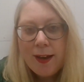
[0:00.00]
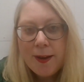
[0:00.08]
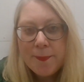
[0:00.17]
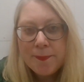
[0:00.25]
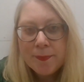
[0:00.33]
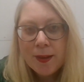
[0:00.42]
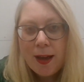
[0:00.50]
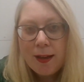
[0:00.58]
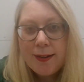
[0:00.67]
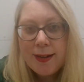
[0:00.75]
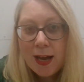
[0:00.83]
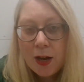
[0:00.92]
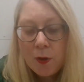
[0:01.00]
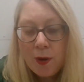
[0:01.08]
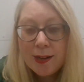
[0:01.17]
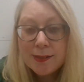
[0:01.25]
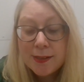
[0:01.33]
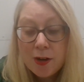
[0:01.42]

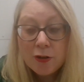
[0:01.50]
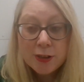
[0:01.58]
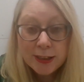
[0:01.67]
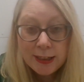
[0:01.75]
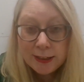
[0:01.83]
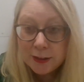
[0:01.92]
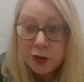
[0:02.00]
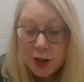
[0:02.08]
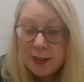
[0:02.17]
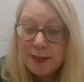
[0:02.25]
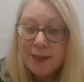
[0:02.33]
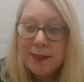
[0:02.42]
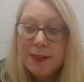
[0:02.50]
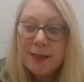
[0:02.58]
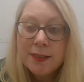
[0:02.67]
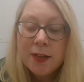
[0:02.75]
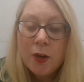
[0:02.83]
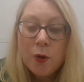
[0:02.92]
Now, as Notting Hill
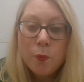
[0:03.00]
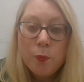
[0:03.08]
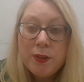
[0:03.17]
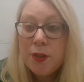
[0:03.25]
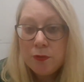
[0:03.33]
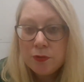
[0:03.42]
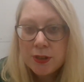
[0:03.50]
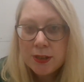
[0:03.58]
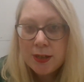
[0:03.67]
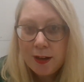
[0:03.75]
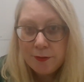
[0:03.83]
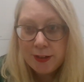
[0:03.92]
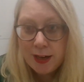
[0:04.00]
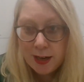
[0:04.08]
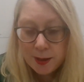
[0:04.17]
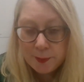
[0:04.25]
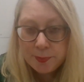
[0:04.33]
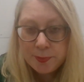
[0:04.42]
Genesis, we don't have an
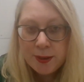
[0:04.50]
app.